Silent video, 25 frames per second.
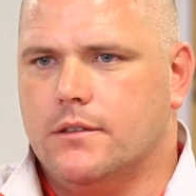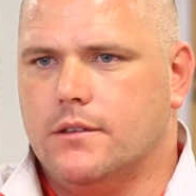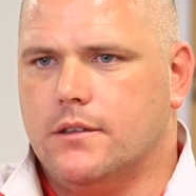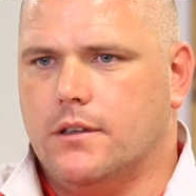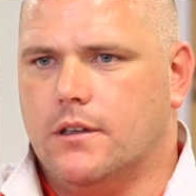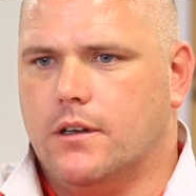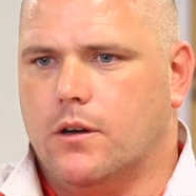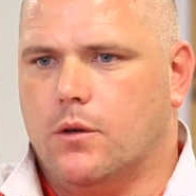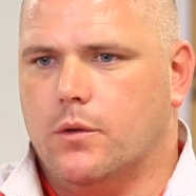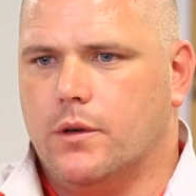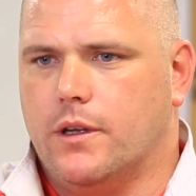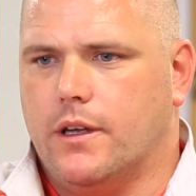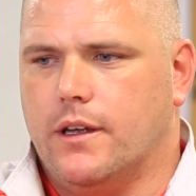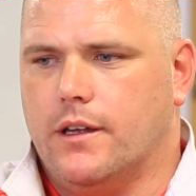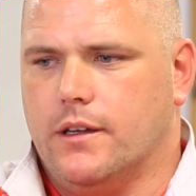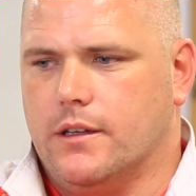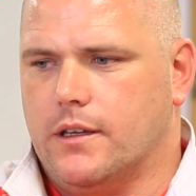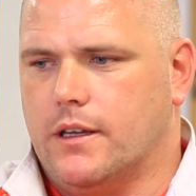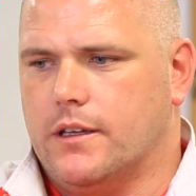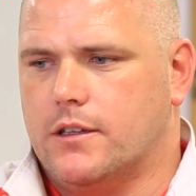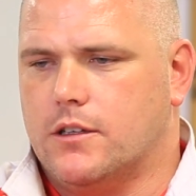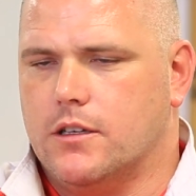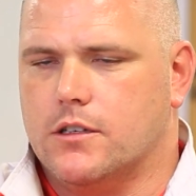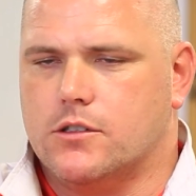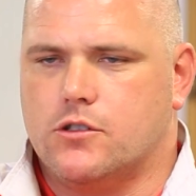
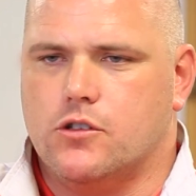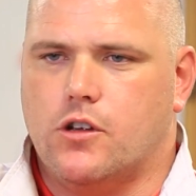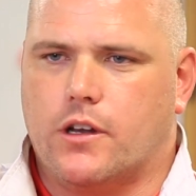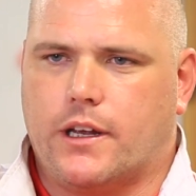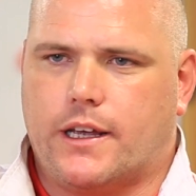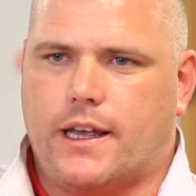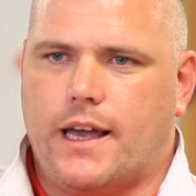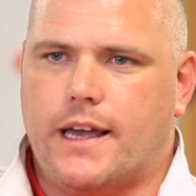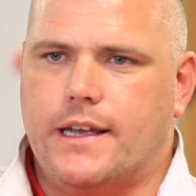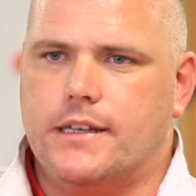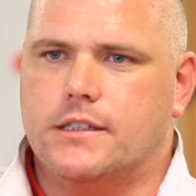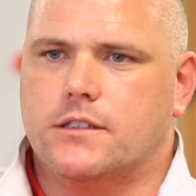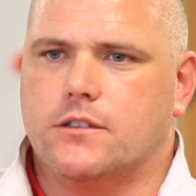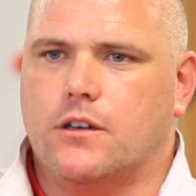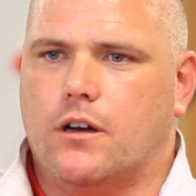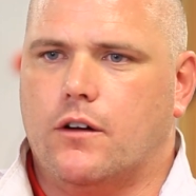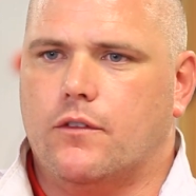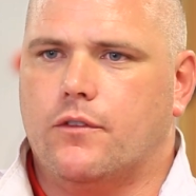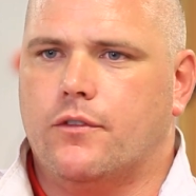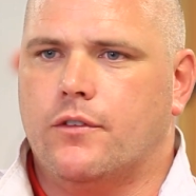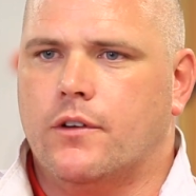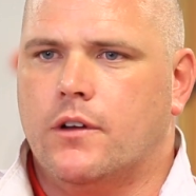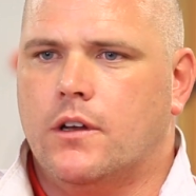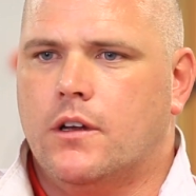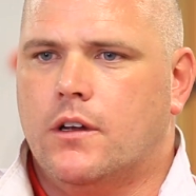It is not a case
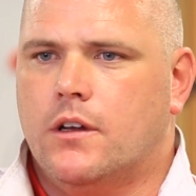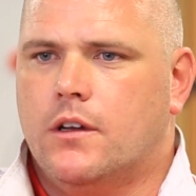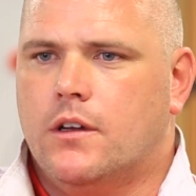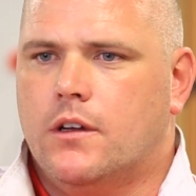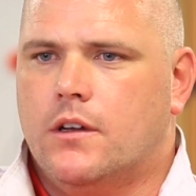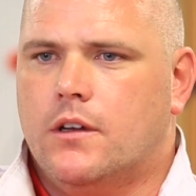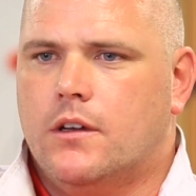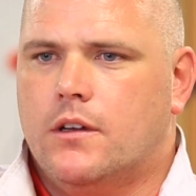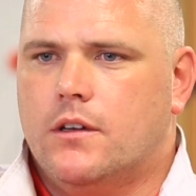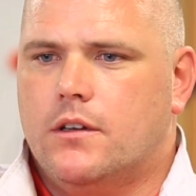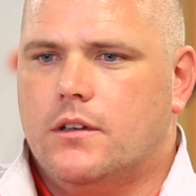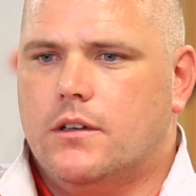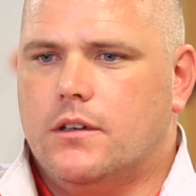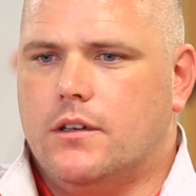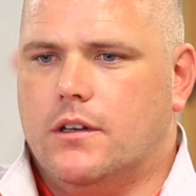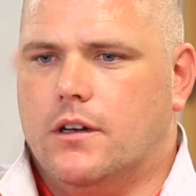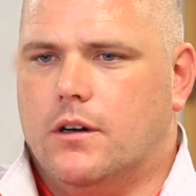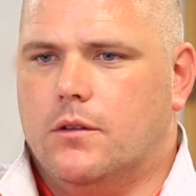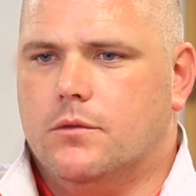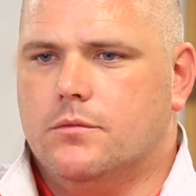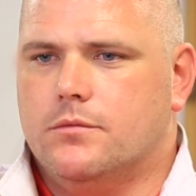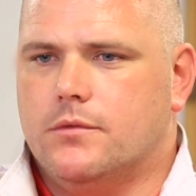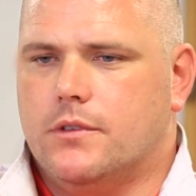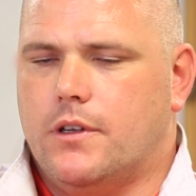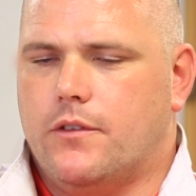of,
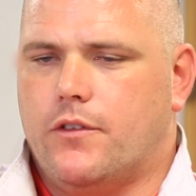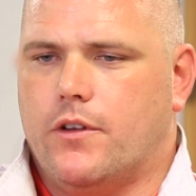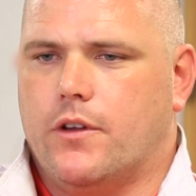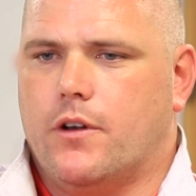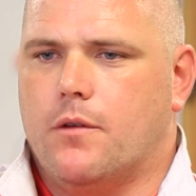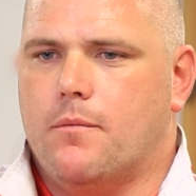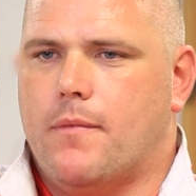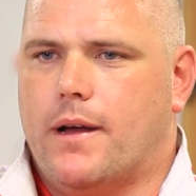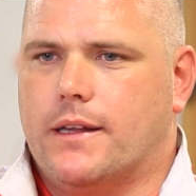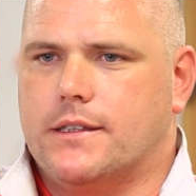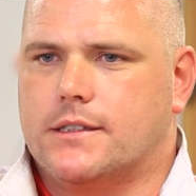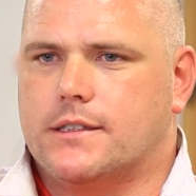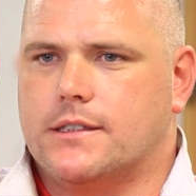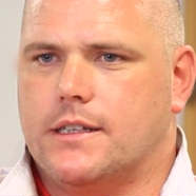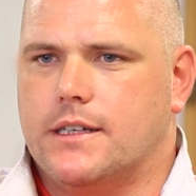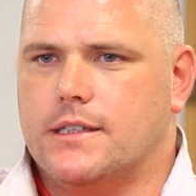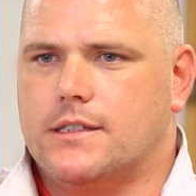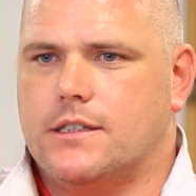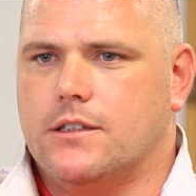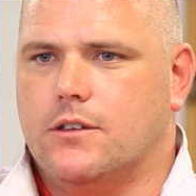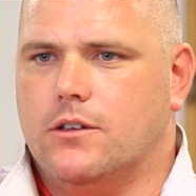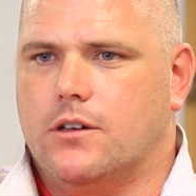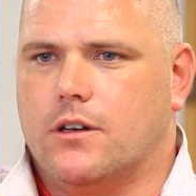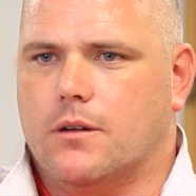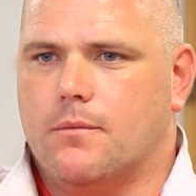if you're a Man
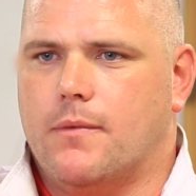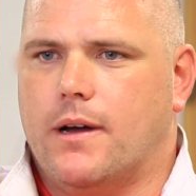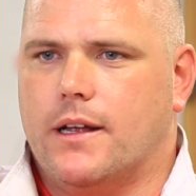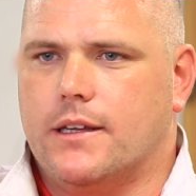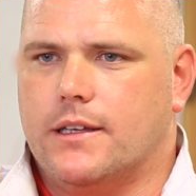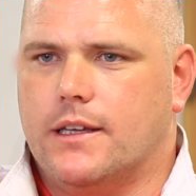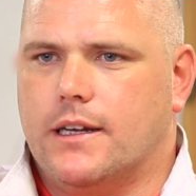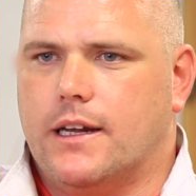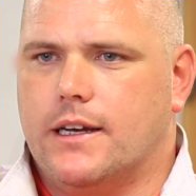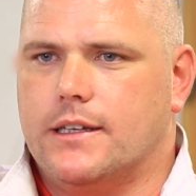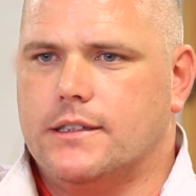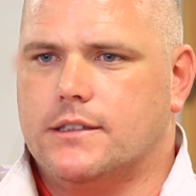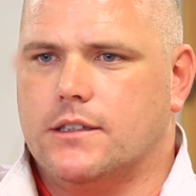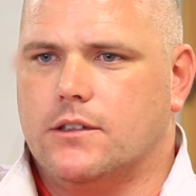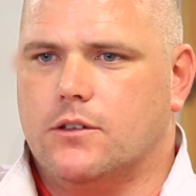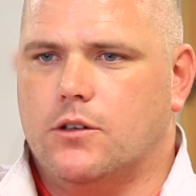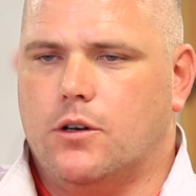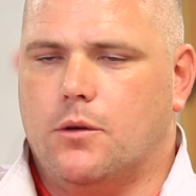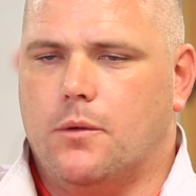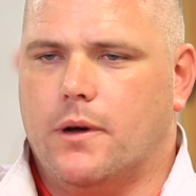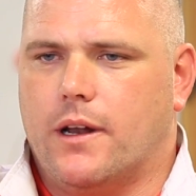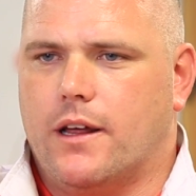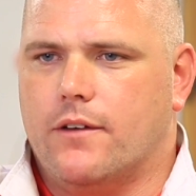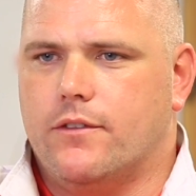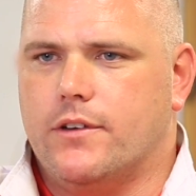City or a Man United
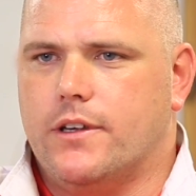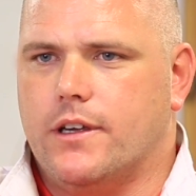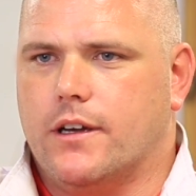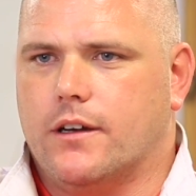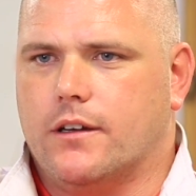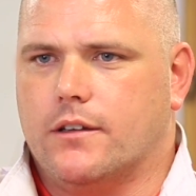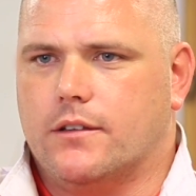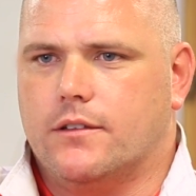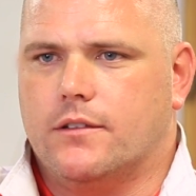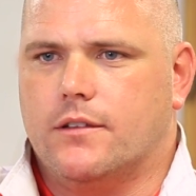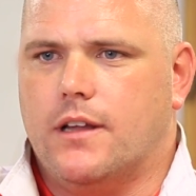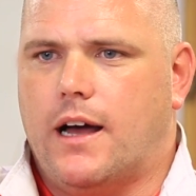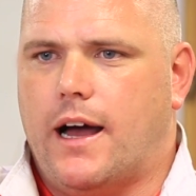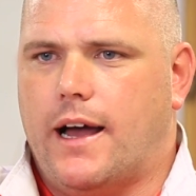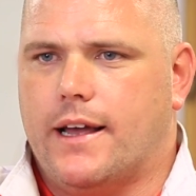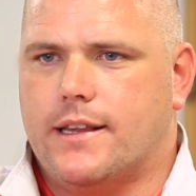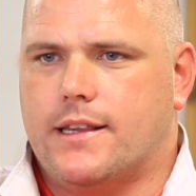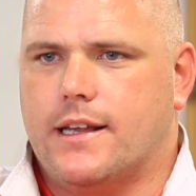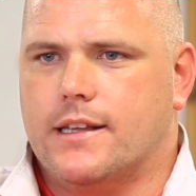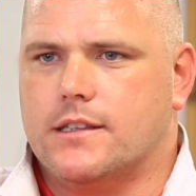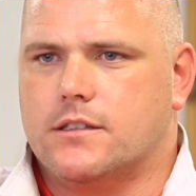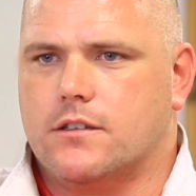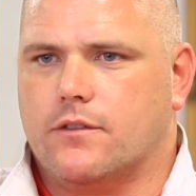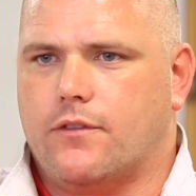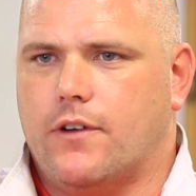or whatever, you could
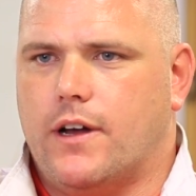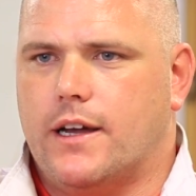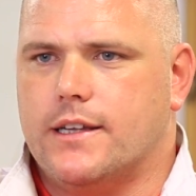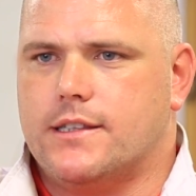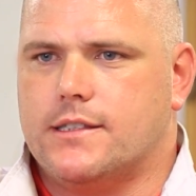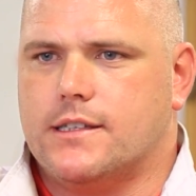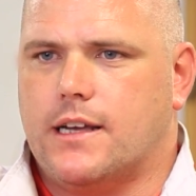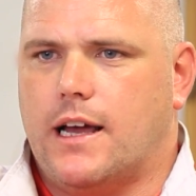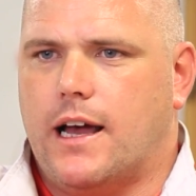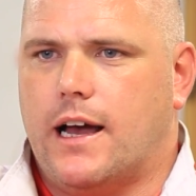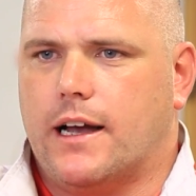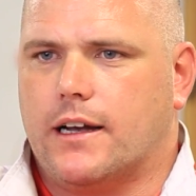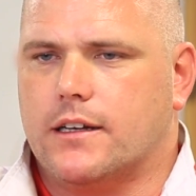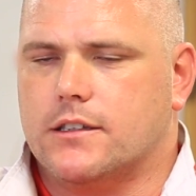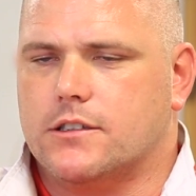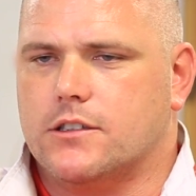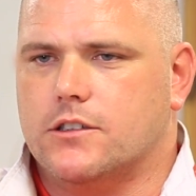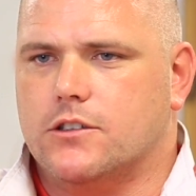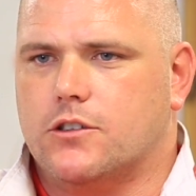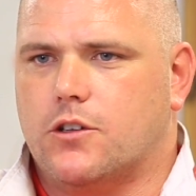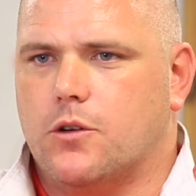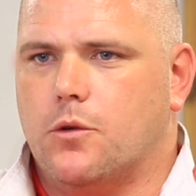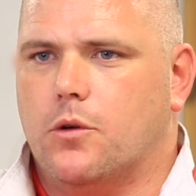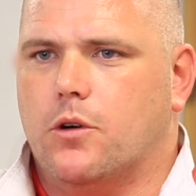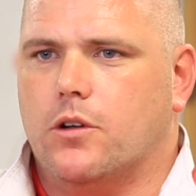identify targets
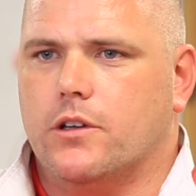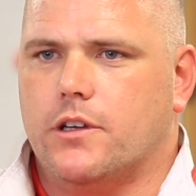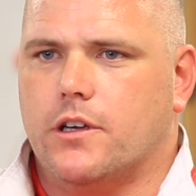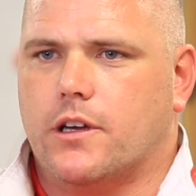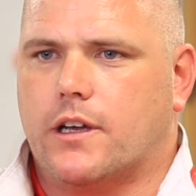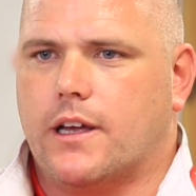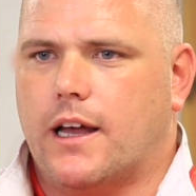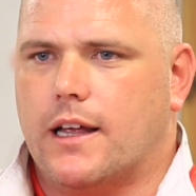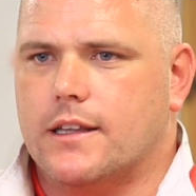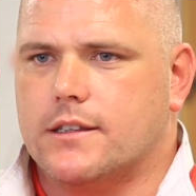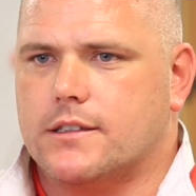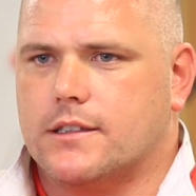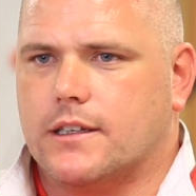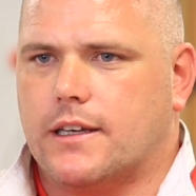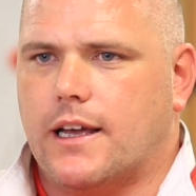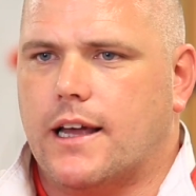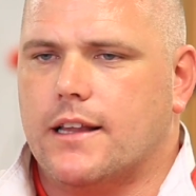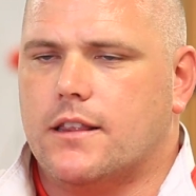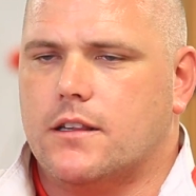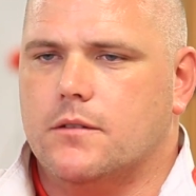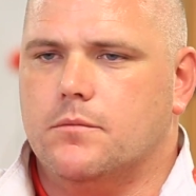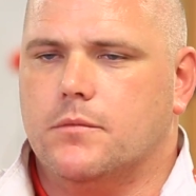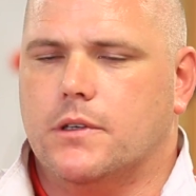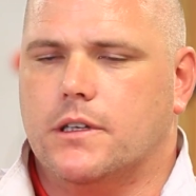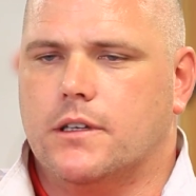and do all you can to
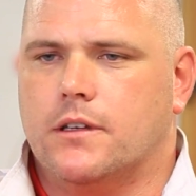get them.